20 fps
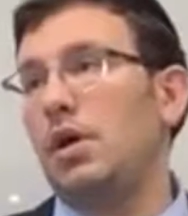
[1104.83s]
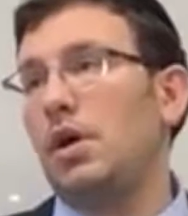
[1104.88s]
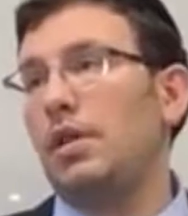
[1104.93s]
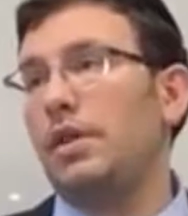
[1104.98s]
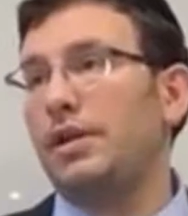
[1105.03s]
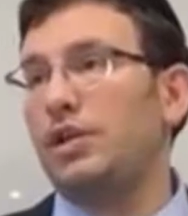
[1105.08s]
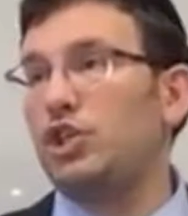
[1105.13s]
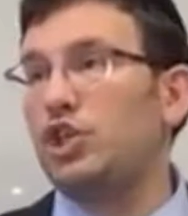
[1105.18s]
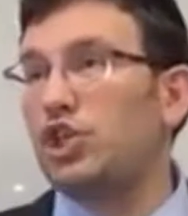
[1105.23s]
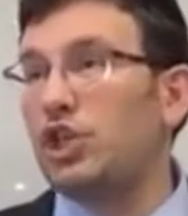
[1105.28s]

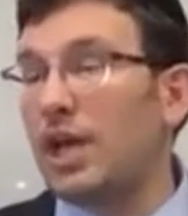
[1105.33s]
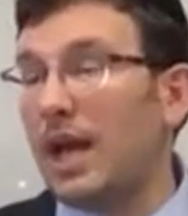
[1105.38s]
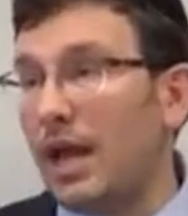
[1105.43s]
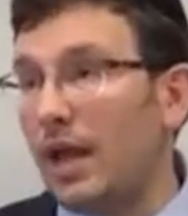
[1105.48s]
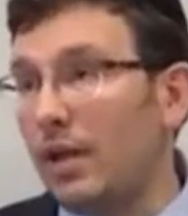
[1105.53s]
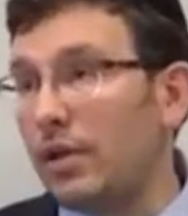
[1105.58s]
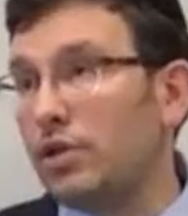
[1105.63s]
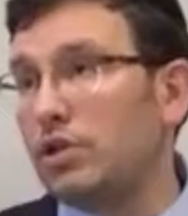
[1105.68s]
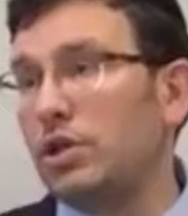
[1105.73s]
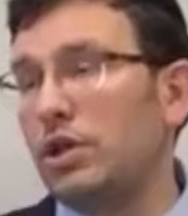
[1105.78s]
the
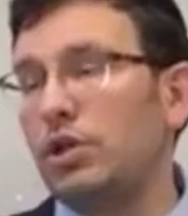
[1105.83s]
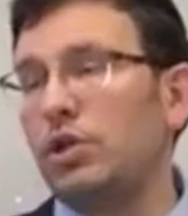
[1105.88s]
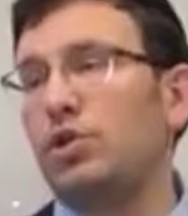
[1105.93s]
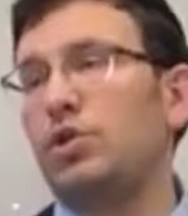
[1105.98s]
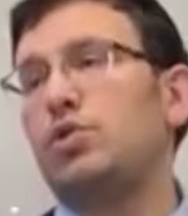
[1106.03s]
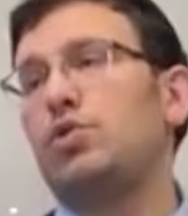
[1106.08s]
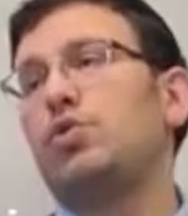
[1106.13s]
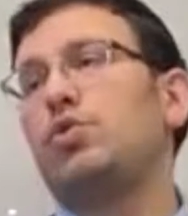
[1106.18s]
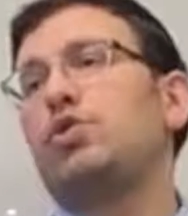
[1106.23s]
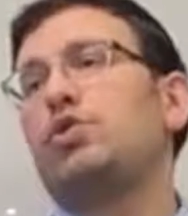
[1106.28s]
challenge that the
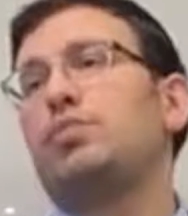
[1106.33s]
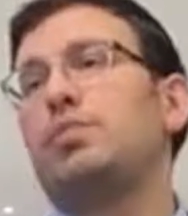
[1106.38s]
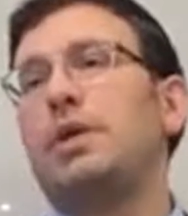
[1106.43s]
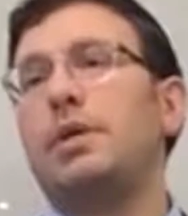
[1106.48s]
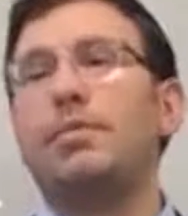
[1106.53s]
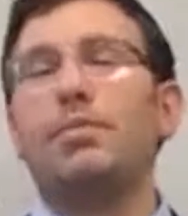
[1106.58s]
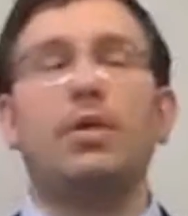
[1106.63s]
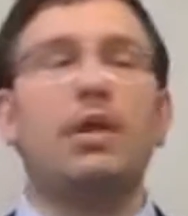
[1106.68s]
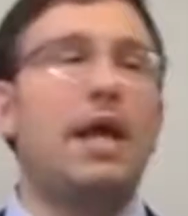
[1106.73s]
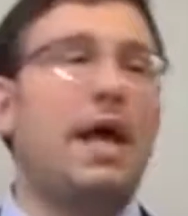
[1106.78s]
Jewish
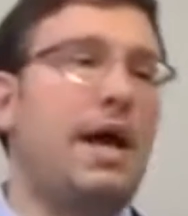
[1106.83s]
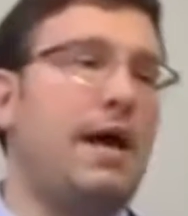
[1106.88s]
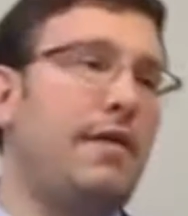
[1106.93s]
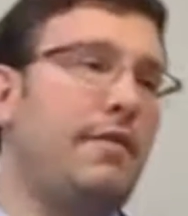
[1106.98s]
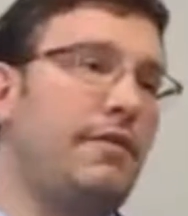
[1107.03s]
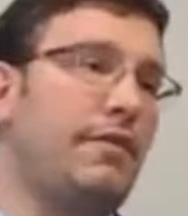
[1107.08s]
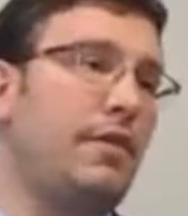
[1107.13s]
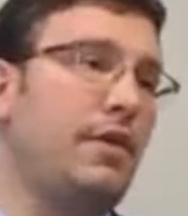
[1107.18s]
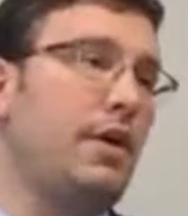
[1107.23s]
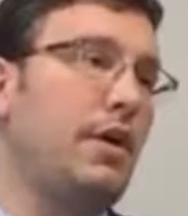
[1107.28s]
people have
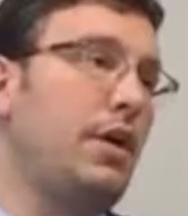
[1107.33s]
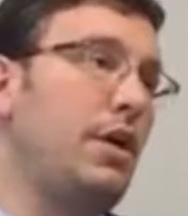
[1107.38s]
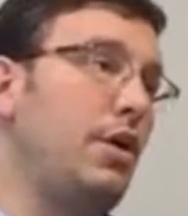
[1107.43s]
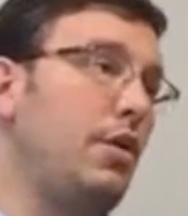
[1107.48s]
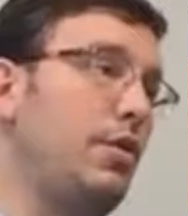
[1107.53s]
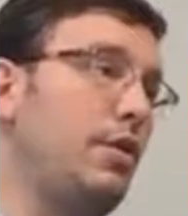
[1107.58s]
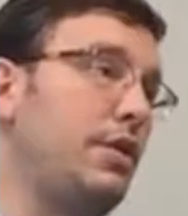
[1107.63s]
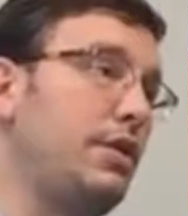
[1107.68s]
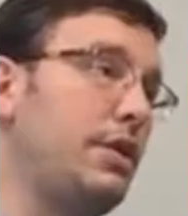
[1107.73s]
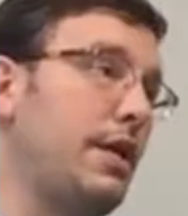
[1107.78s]
here
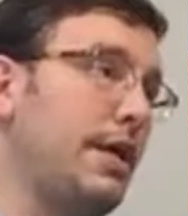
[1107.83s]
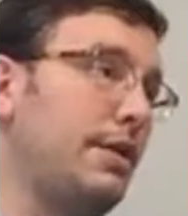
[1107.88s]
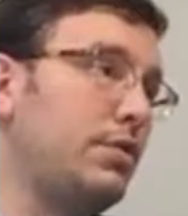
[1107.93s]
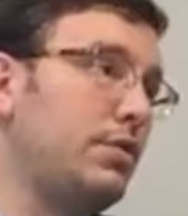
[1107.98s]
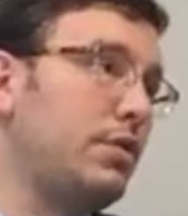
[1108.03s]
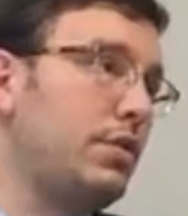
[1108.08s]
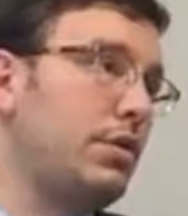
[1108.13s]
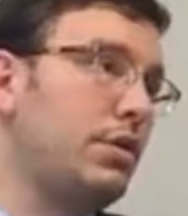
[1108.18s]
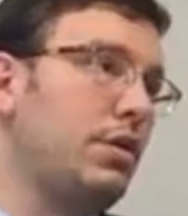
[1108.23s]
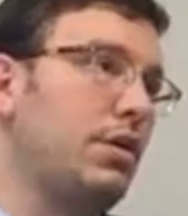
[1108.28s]
in the
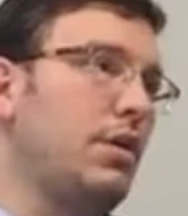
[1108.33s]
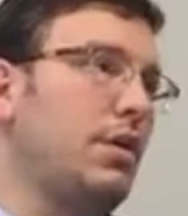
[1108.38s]
desert.